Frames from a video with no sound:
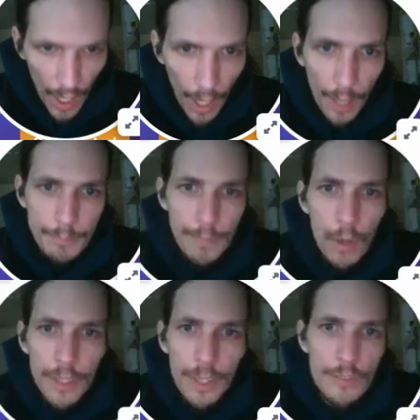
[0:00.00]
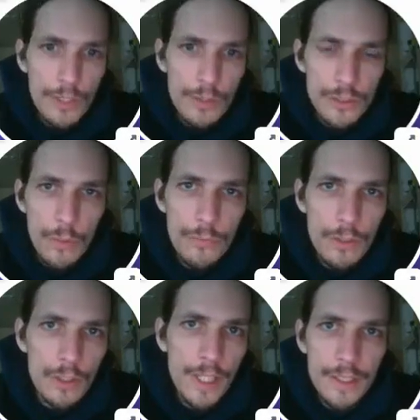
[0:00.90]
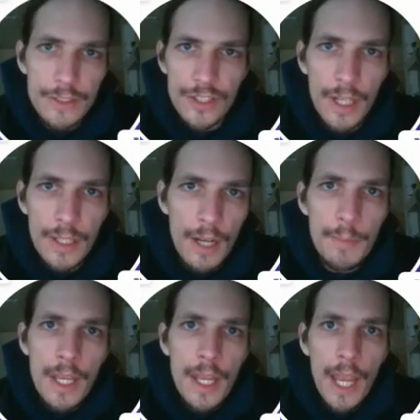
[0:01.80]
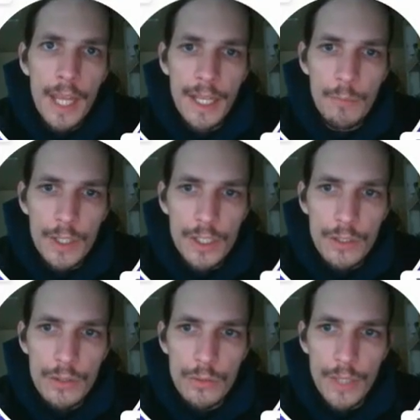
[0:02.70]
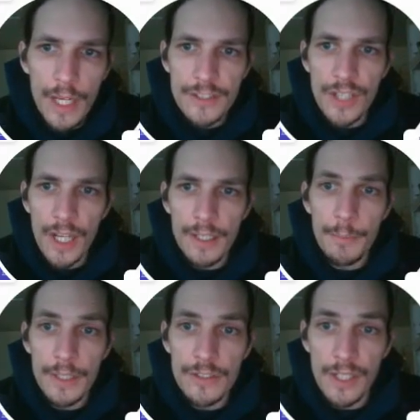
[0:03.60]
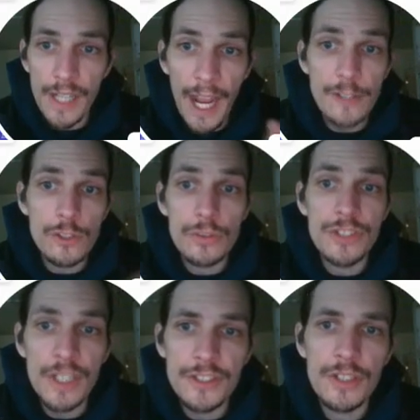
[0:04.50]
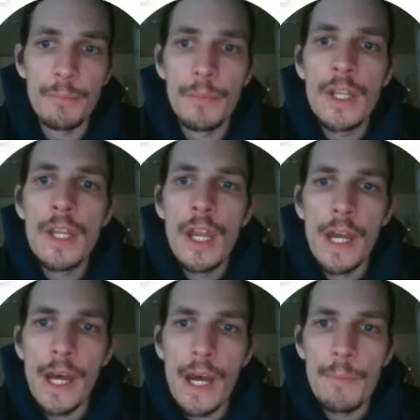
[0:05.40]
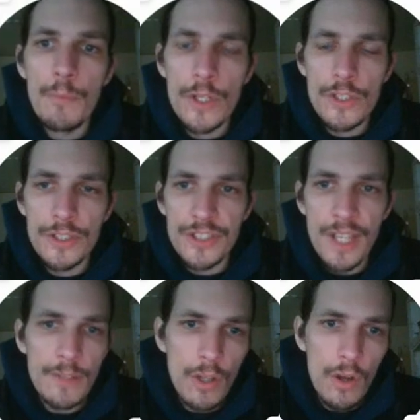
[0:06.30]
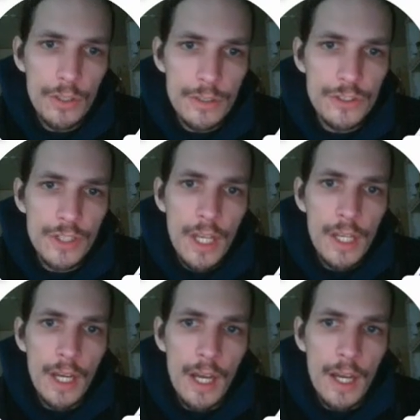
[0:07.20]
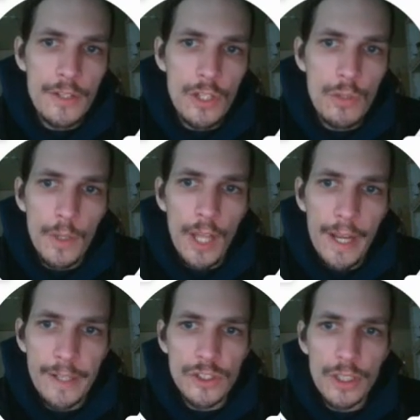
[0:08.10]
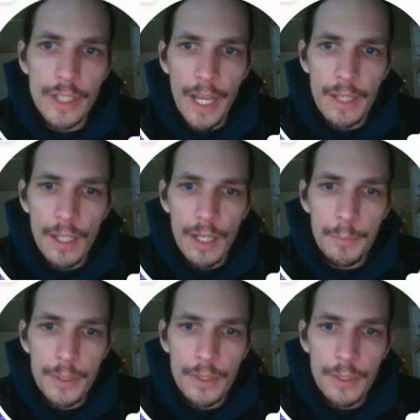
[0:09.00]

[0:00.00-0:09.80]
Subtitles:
All you have to do is go through the link, sign up, and then when you get signed up into the actual system, which is $7, you will actually end up